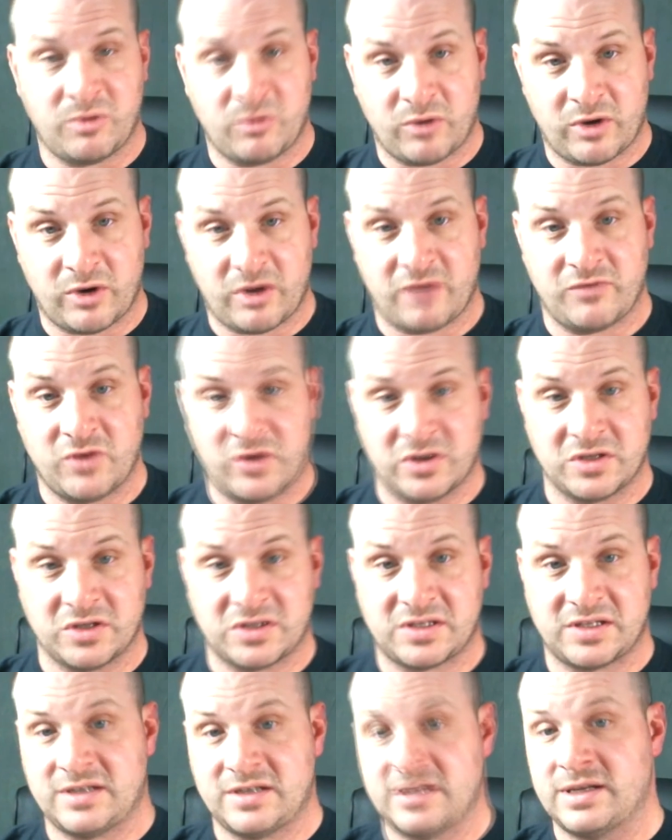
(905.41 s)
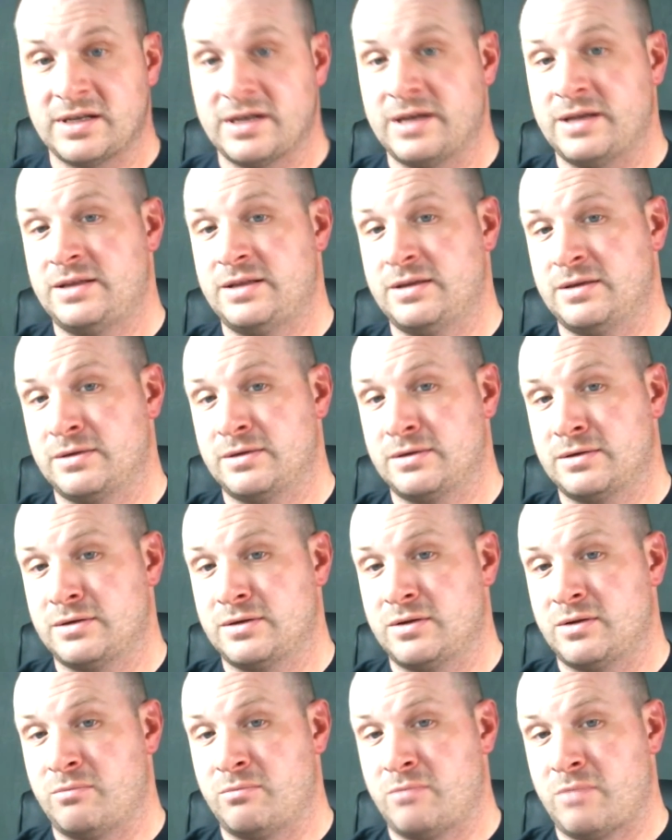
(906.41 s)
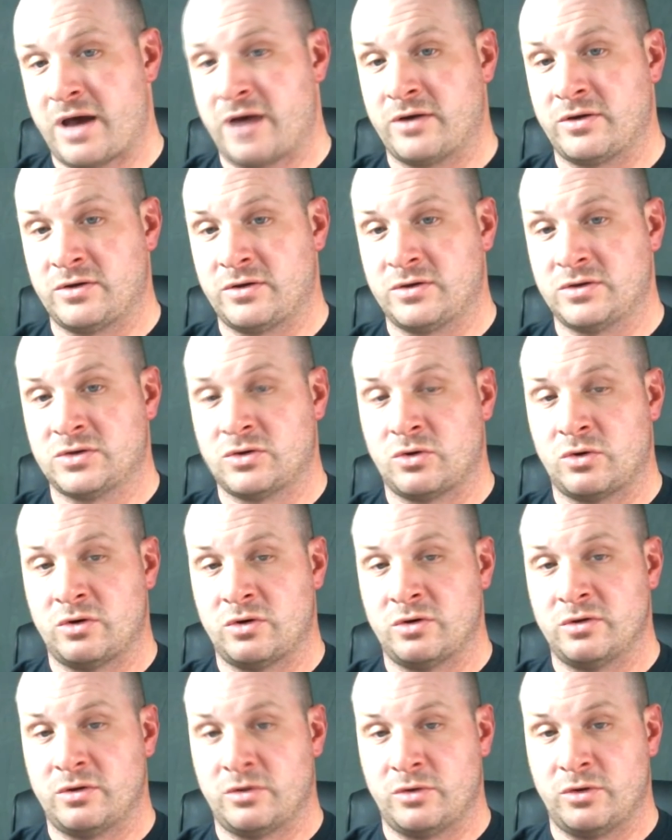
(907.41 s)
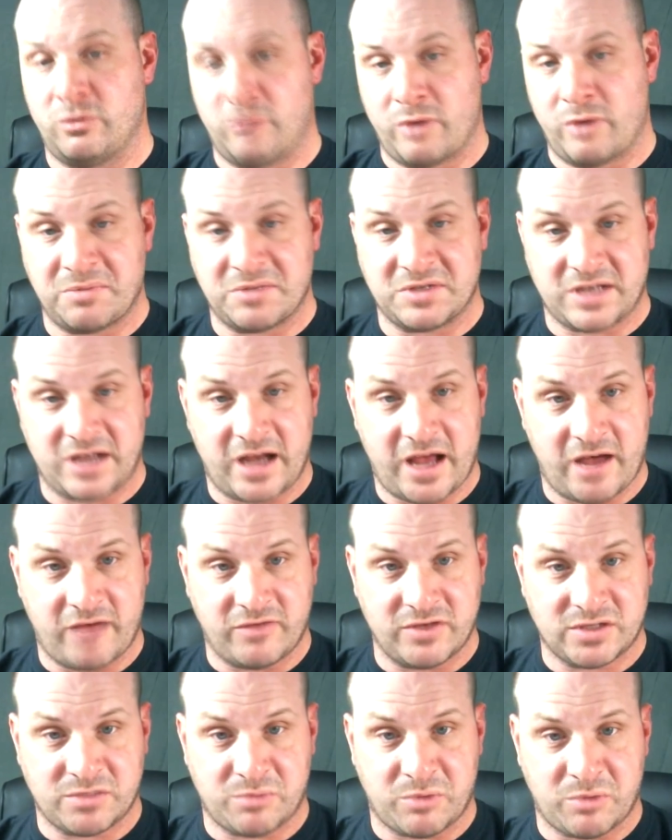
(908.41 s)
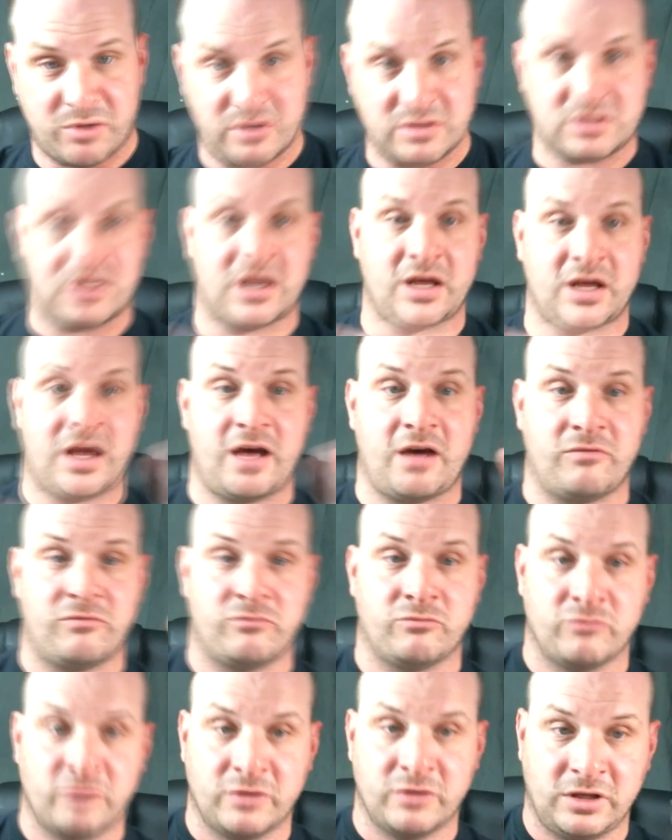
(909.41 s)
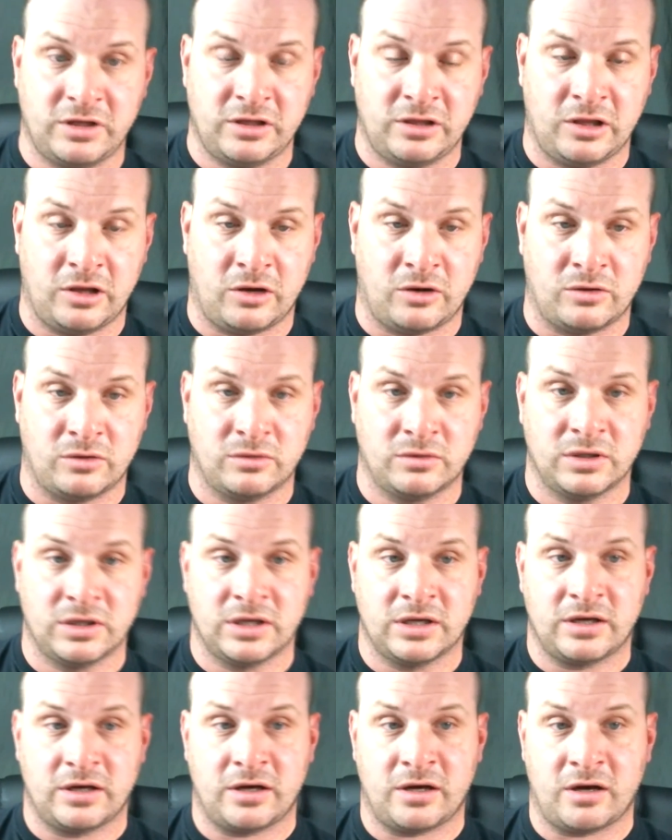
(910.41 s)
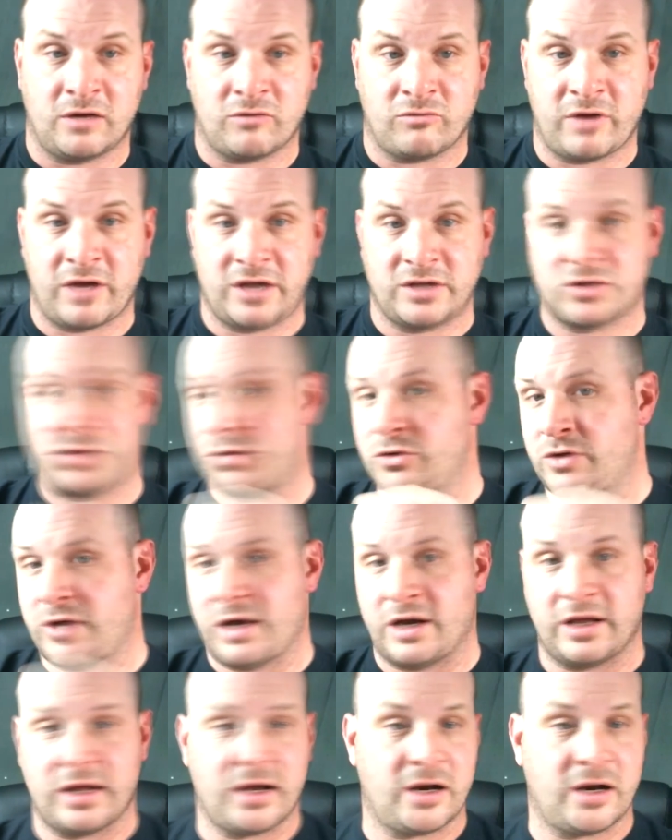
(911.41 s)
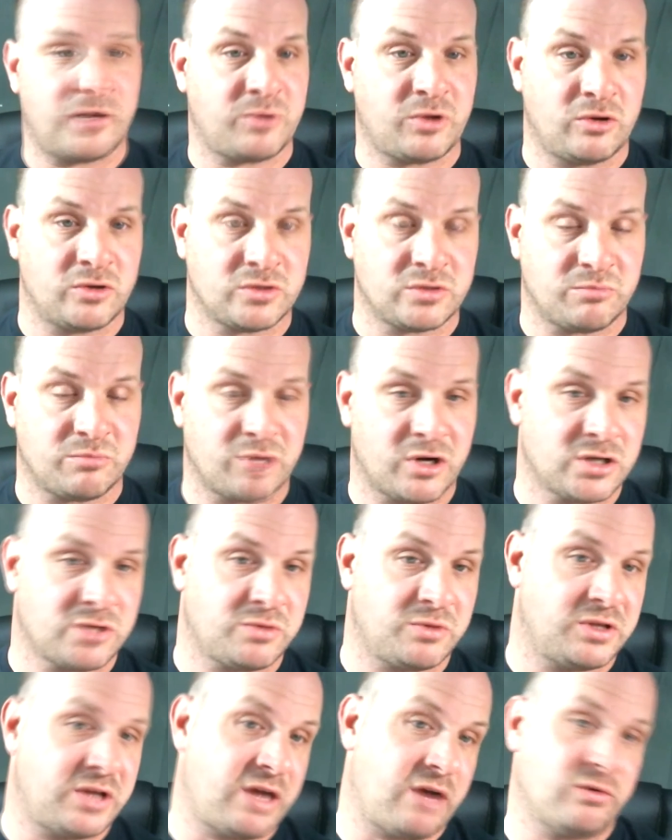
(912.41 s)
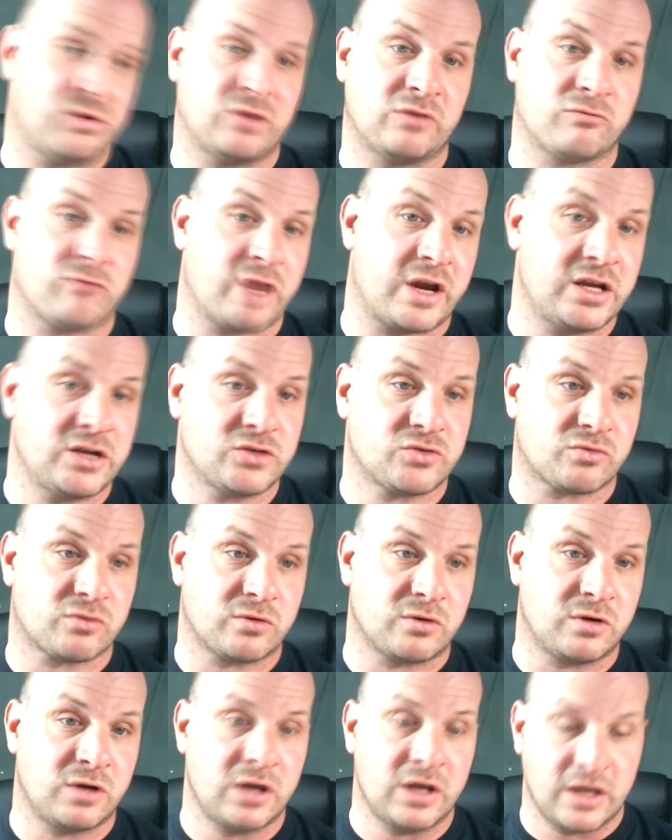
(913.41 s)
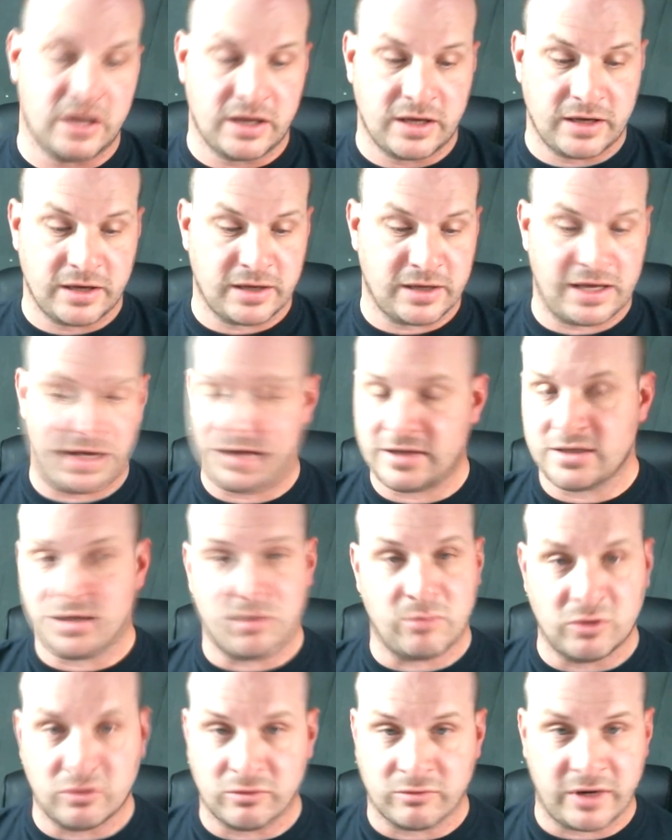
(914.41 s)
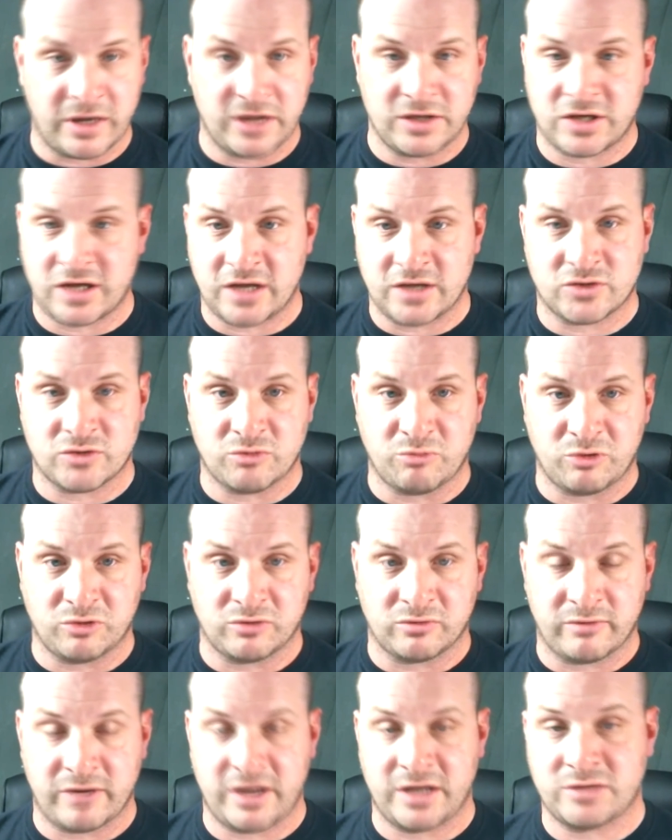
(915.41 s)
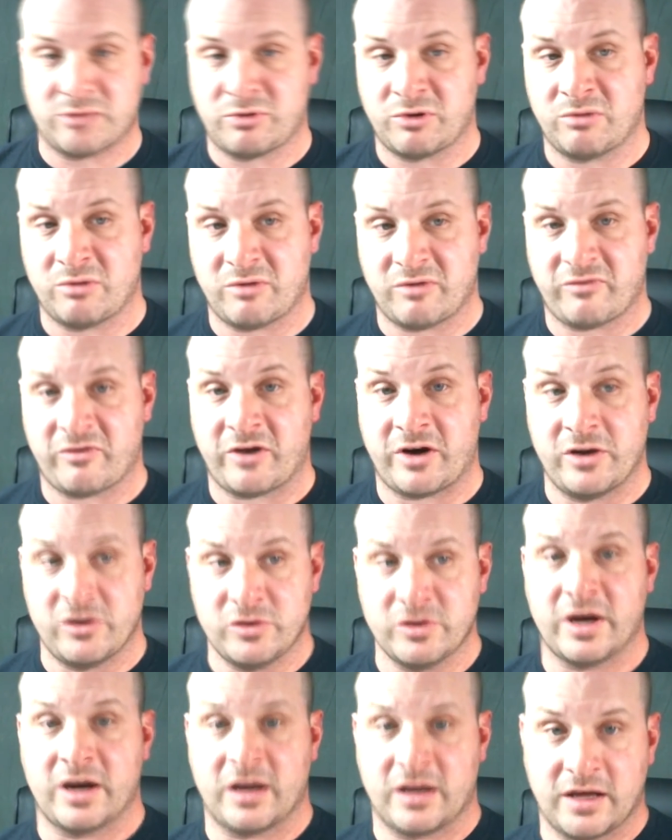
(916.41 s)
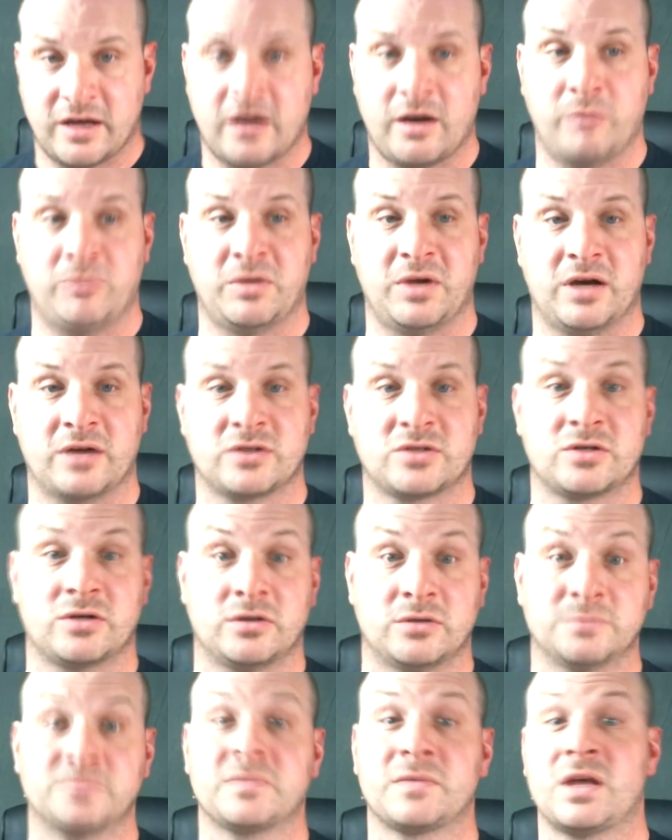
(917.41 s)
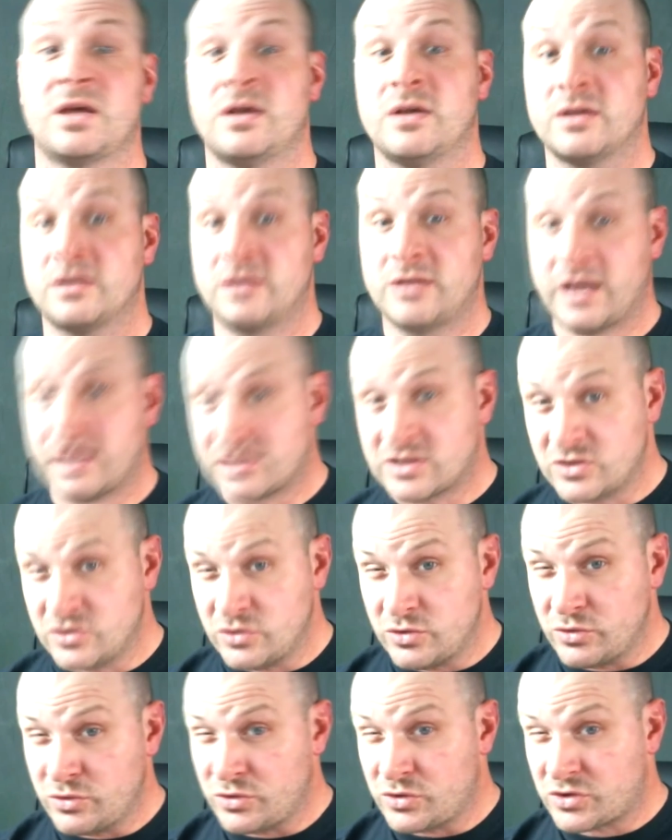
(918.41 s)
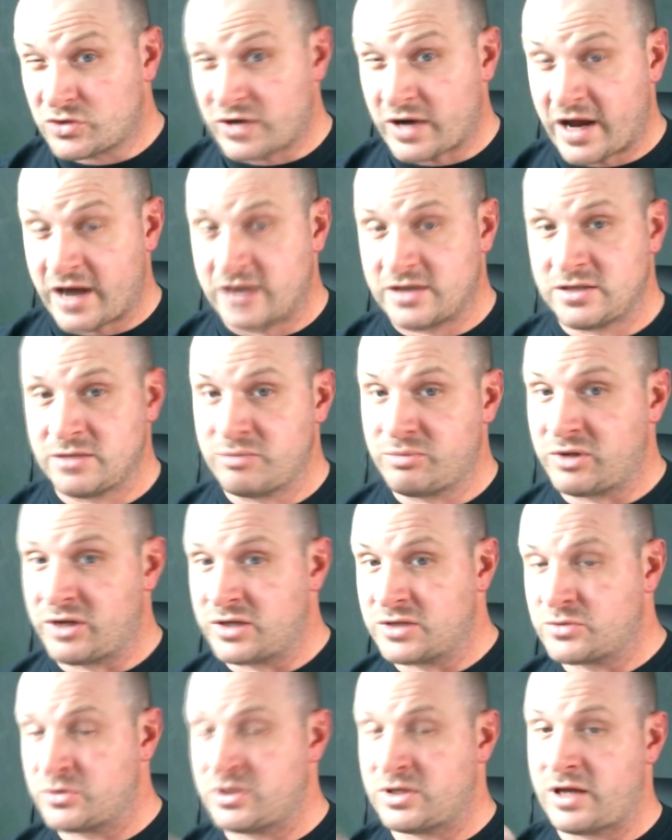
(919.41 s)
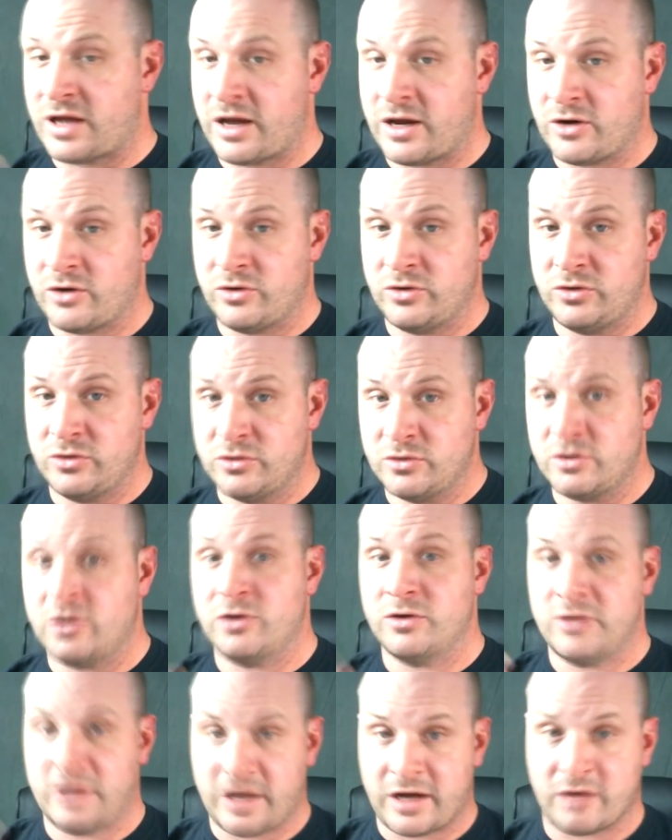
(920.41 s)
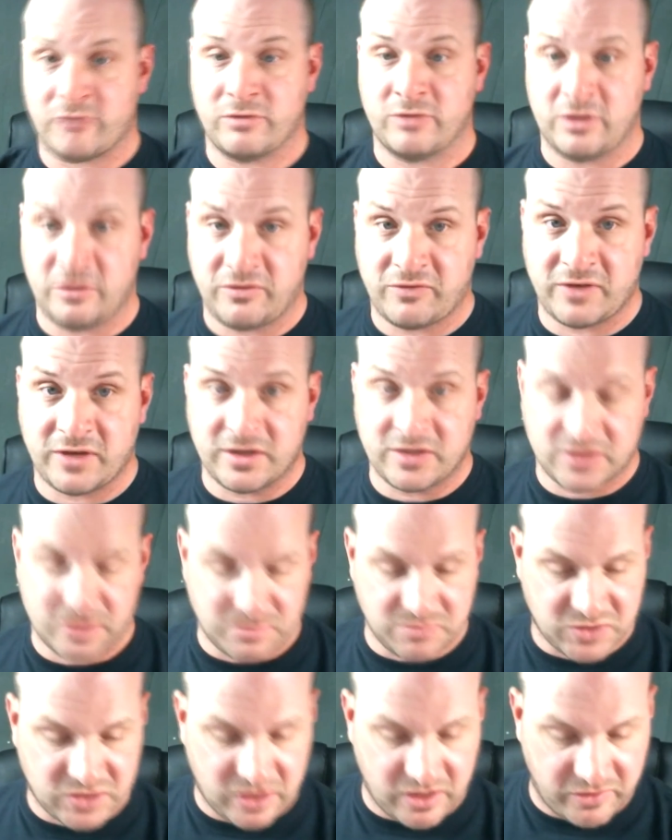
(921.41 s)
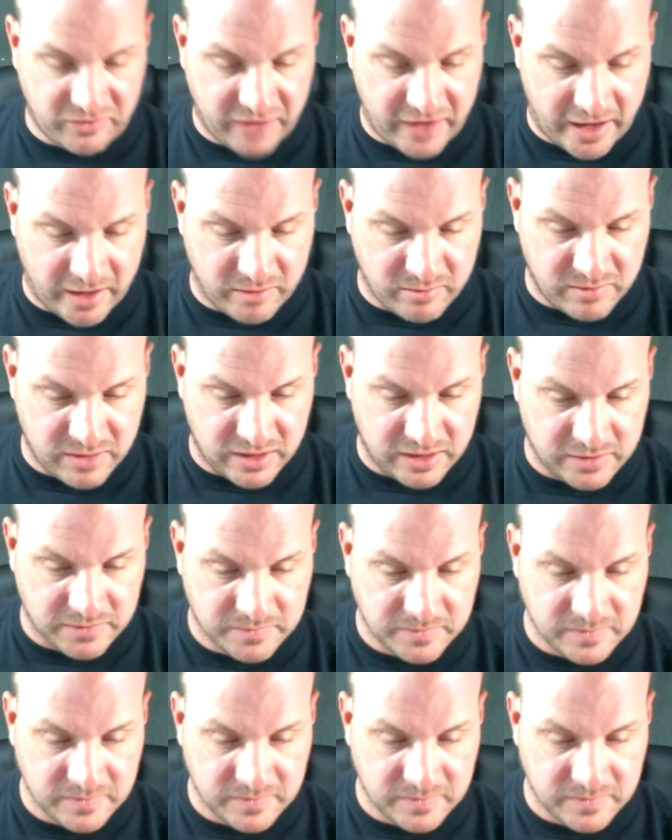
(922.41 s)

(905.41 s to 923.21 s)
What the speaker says: But what I've noticed is the models or the weapons that have its burns have really low range. So you got to get up close and personal. Now with the range rule, you can't double the range, can't triple the range, put them on fire. You got to get up there. So that's a new strategy. Plus with the I go, you go, you got to really figure some stuff out, man.